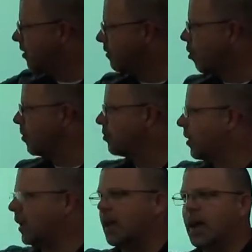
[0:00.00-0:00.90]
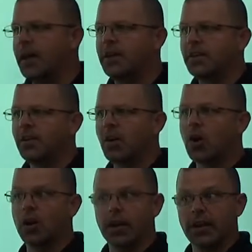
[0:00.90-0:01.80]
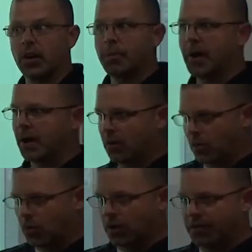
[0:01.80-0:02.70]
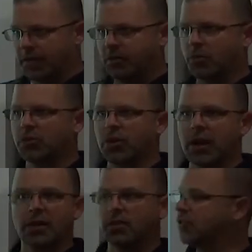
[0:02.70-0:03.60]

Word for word: that form a straight line are a linear pair, or if they form a straight line, they're